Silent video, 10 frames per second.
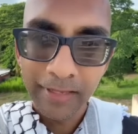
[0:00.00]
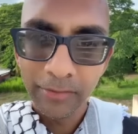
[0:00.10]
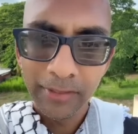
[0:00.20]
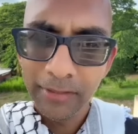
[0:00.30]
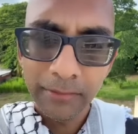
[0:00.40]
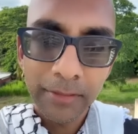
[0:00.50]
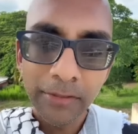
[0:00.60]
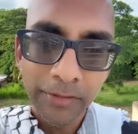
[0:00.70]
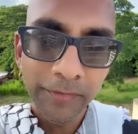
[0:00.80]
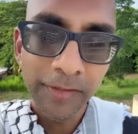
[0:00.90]
I don't think they, they
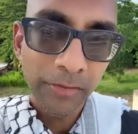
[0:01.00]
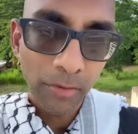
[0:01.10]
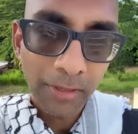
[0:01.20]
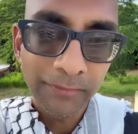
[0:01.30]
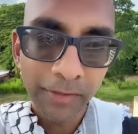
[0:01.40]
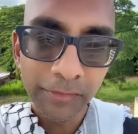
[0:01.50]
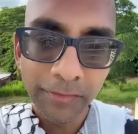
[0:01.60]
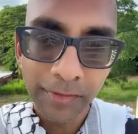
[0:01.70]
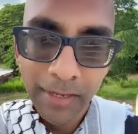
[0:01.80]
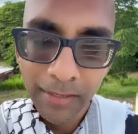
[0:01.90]
couldn't secure convictions.